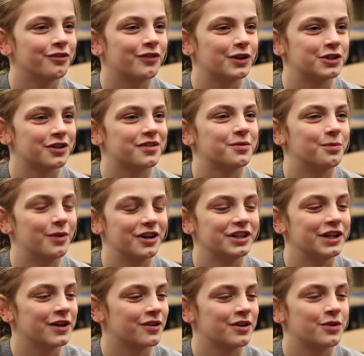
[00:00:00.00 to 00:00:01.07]
for just one
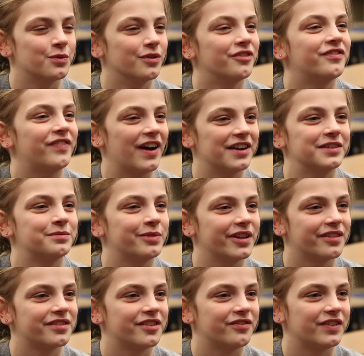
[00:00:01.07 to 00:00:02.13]
year, you will find a
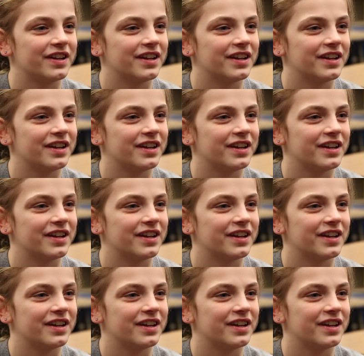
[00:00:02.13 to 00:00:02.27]
place to fit